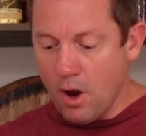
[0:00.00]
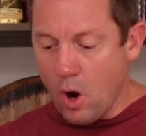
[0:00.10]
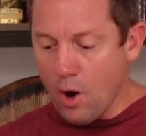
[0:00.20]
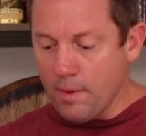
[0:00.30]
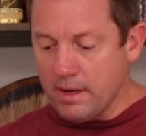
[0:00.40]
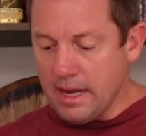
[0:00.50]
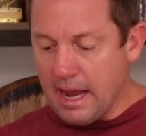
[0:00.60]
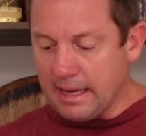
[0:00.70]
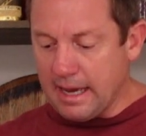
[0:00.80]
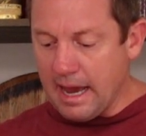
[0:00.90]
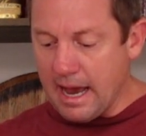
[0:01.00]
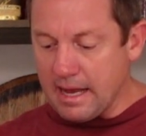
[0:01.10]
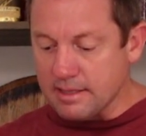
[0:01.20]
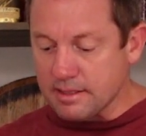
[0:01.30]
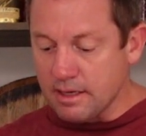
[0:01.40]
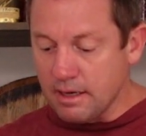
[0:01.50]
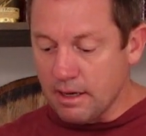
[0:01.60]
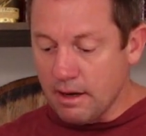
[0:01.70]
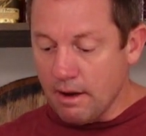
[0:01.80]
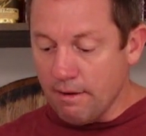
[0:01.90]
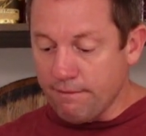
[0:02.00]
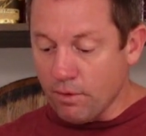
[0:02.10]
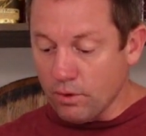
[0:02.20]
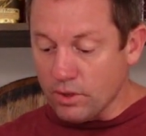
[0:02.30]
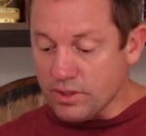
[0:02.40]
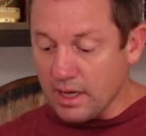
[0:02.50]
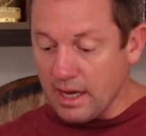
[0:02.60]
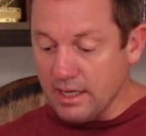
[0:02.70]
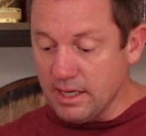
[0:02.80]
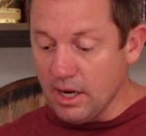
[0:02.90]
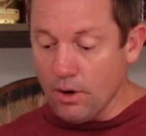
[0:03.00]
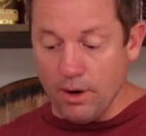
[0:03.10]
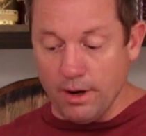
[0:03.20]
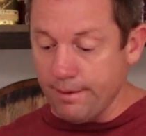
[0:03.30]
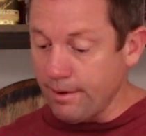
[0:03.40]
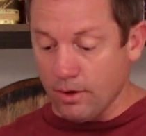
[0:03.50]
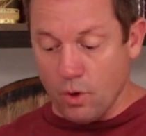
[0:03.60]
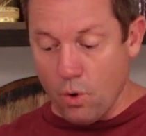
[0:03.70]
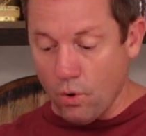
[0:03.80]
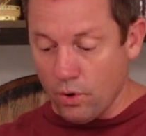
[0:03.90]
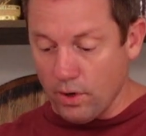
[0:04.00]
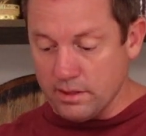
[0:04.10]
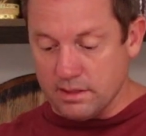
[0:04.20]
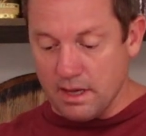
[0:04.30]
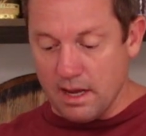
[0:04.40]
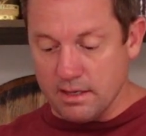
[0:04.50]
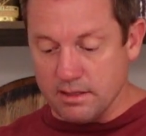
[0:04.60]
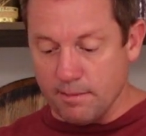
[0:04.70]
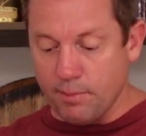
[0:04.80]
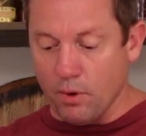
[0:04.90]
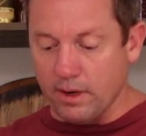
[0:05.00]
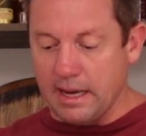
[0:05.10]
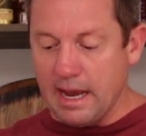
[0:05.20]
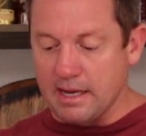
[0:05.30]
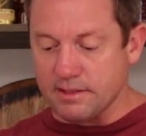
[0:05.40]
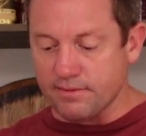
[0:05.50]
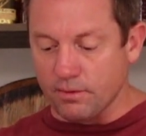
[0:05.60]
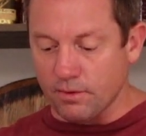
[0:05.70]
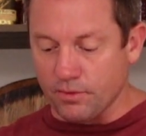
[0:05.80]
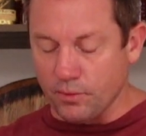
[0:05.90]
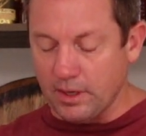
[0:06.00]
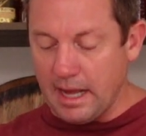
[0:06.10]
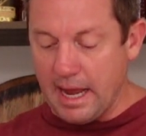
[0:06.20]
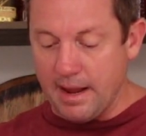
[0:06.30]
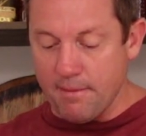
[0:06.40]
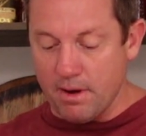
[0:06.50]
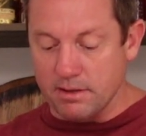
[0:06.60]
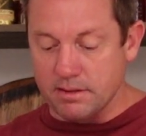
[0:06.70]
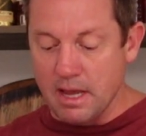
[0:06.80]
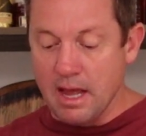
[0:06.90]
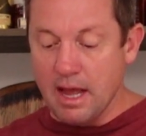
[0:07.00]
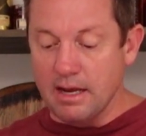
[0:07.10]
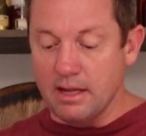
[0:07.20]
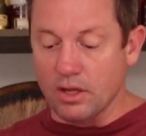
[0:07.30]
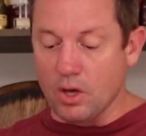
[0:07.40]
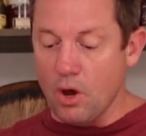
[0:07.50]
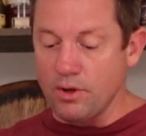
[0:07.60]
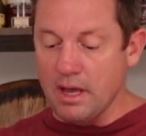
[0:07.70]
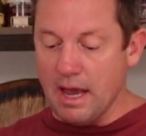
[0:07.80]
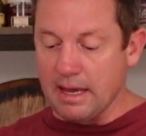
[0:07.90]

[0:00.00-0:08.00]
Armagnac cask for looks like 1.25 years, it says, port cask for 3 to 8 months, and then the cognac